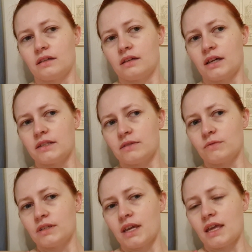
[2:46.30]
as
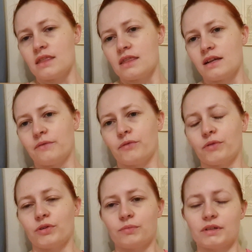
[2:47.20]
I was in the living
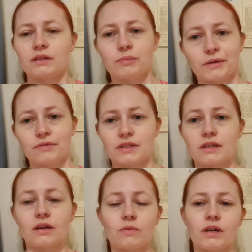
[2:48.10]
room and did my
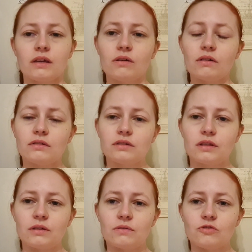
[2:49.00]
physio, it got to
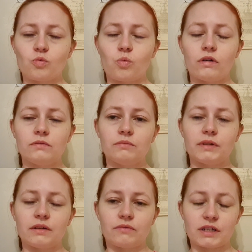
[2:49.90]
those 1
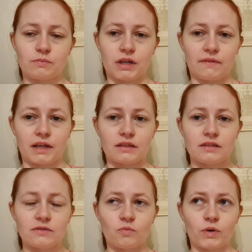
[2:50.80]
minute rest
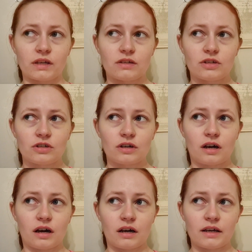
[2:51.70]
periods, which
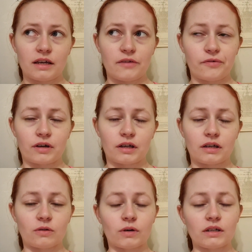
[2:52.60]
I
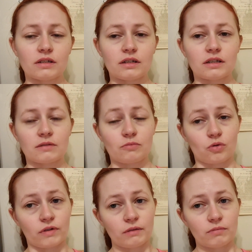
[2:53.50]
find quite tedious and
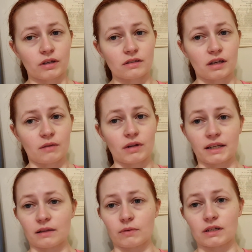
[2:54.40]
boring because I am a
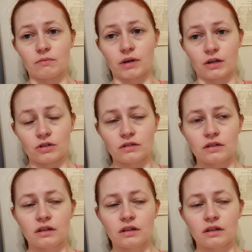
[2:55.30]
little bit impatient.